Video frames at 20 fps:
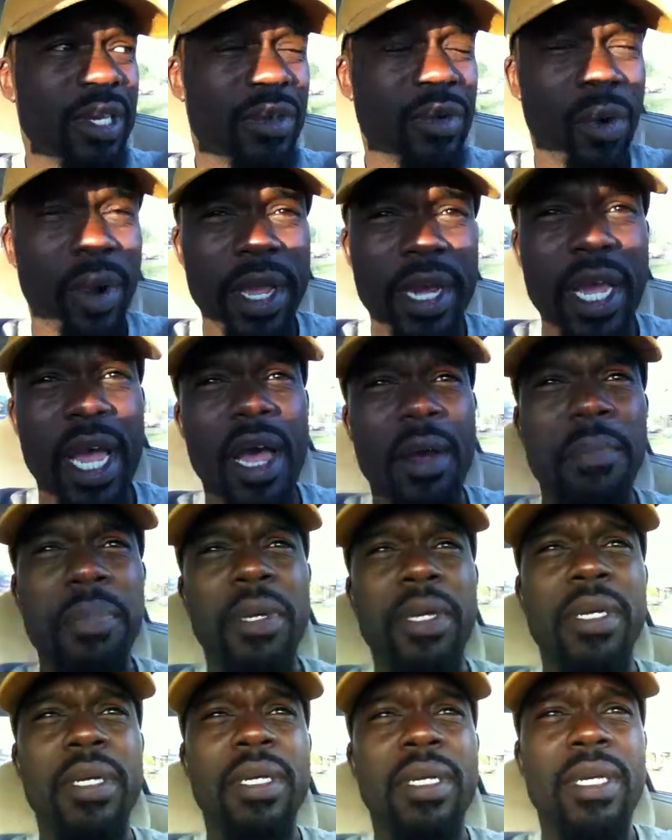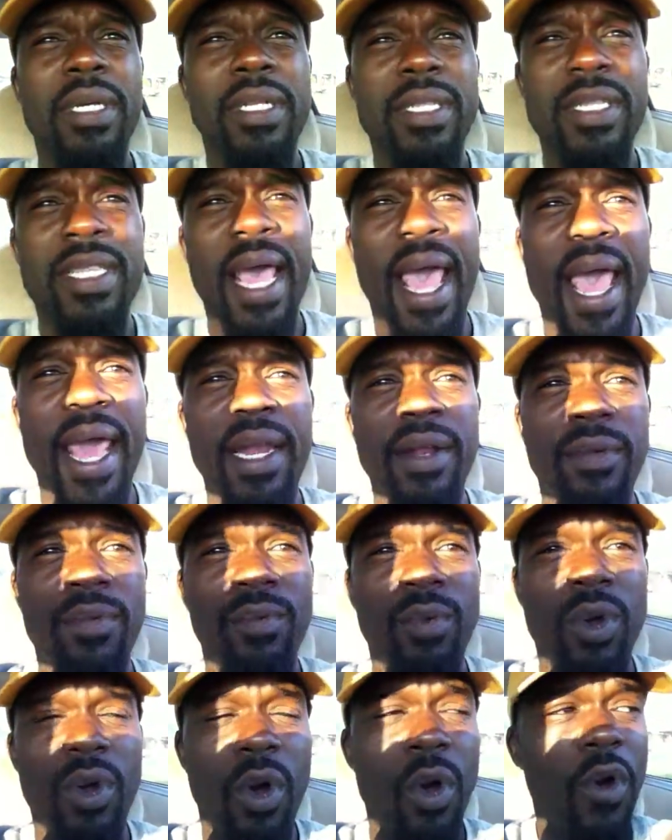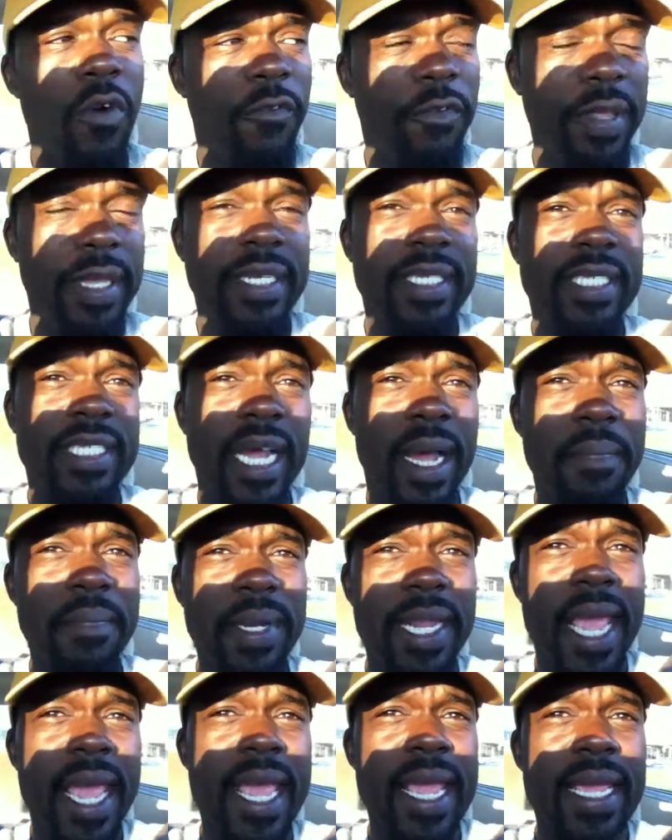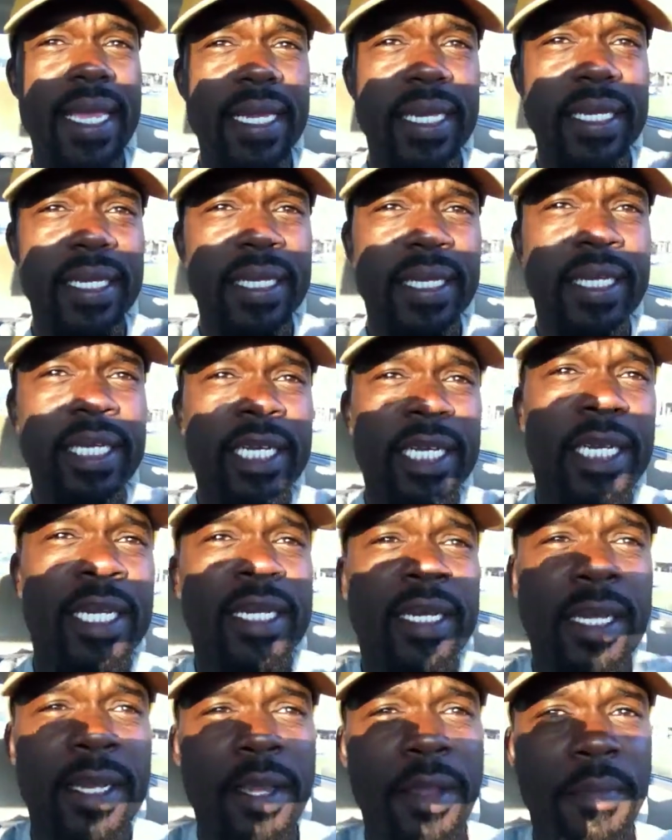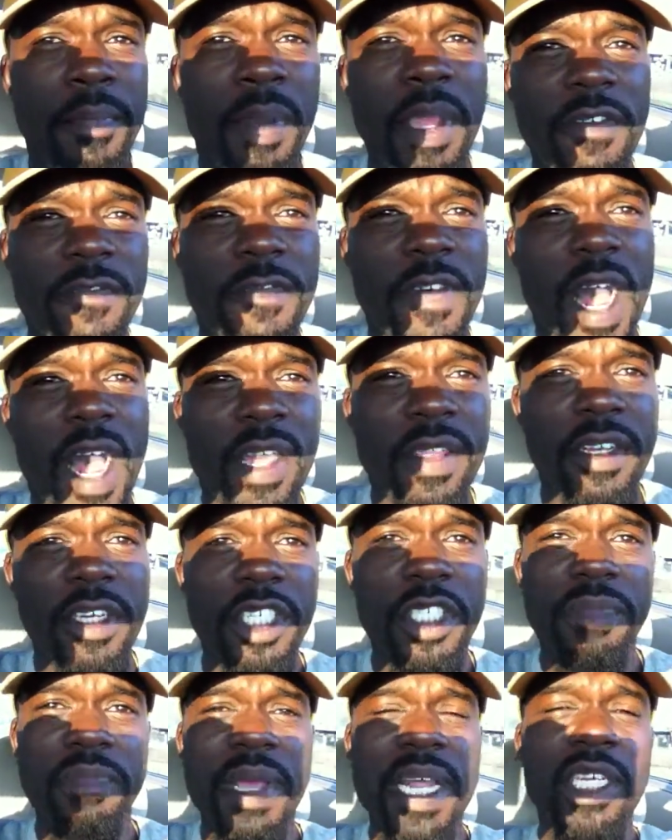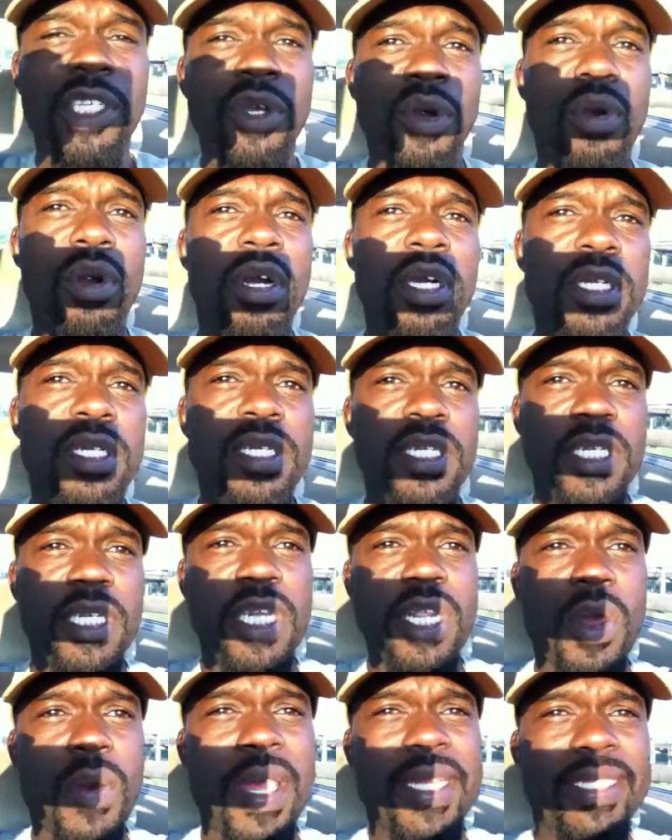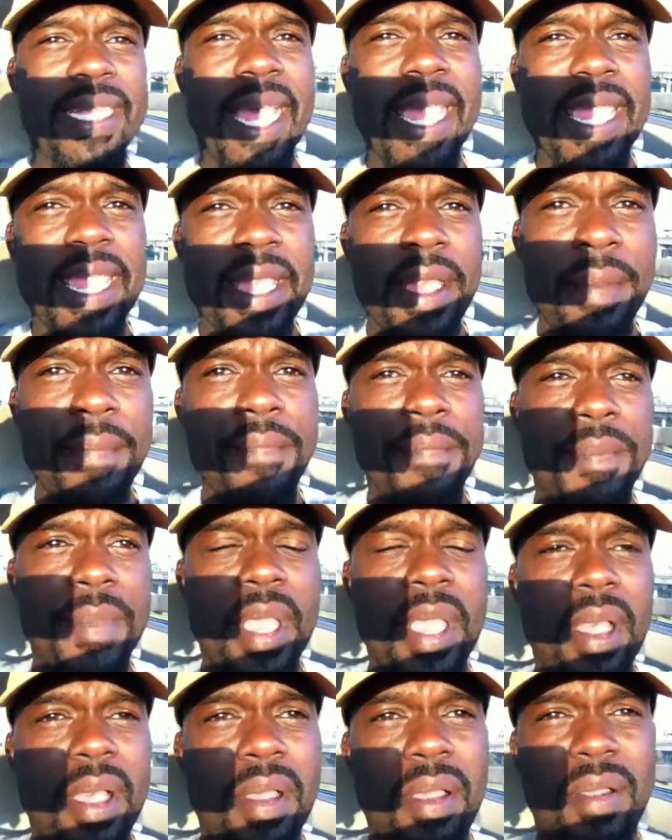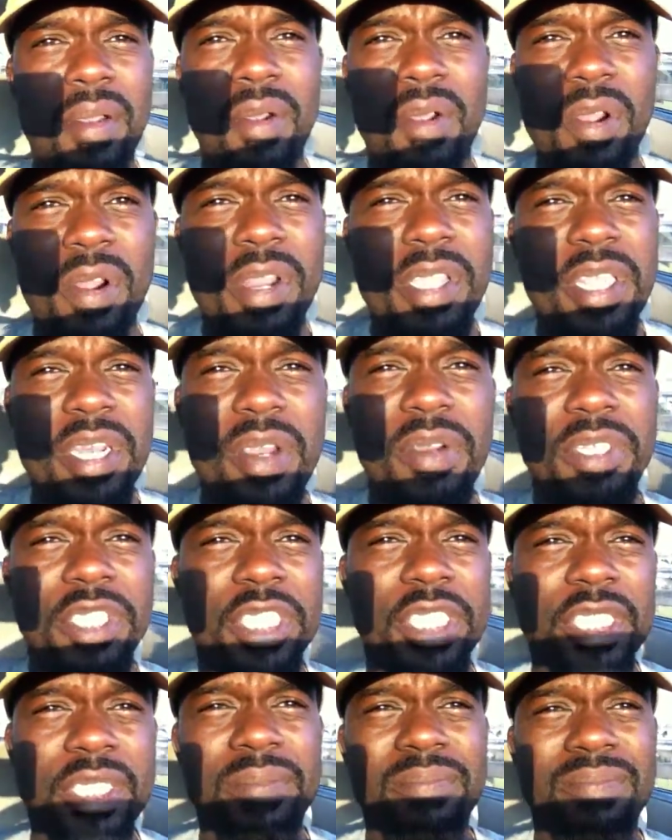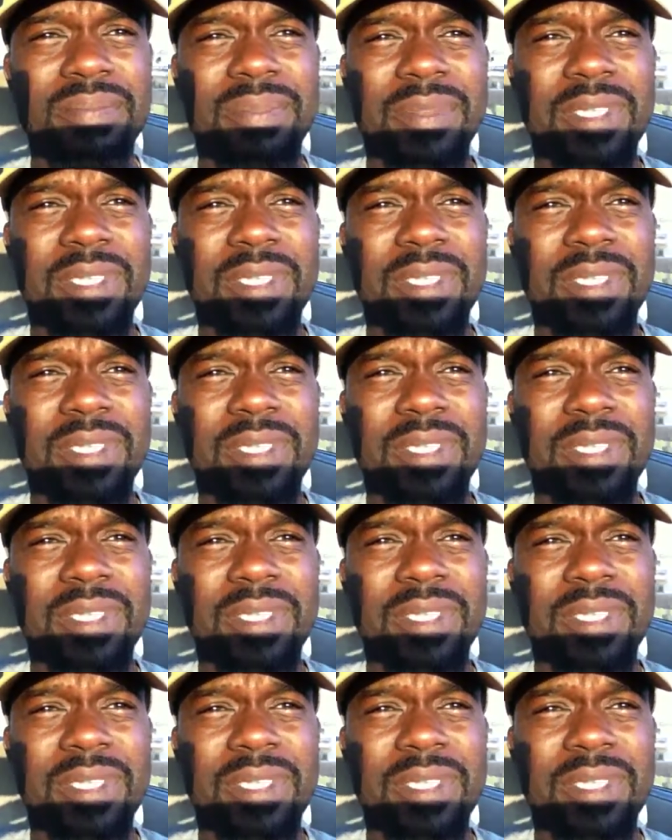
growing up that will hopefully someday be fathers, mentors, you know, as I am, or, you know, just